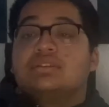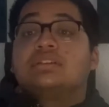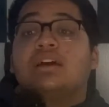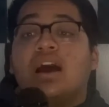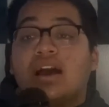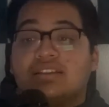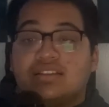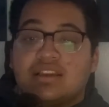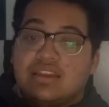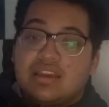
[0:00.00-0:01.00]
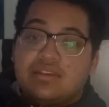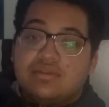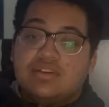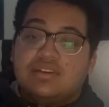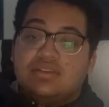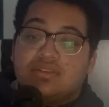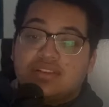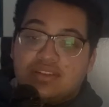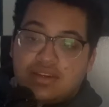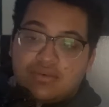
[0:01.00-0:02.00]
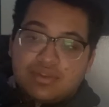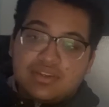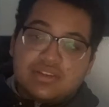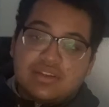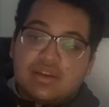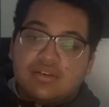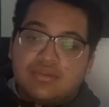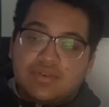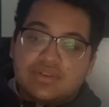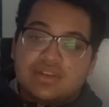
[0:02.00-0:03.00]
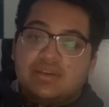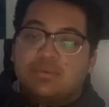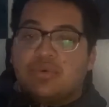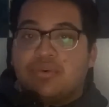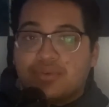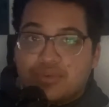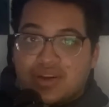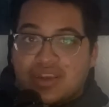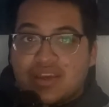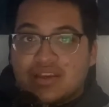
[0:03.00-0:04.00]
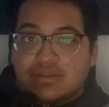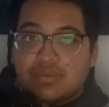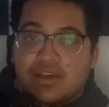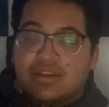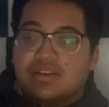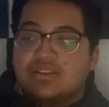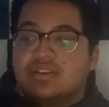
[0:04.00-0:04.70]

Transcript: I'd say they either need to stick with the Snyderverse, keep going with what he has planned, because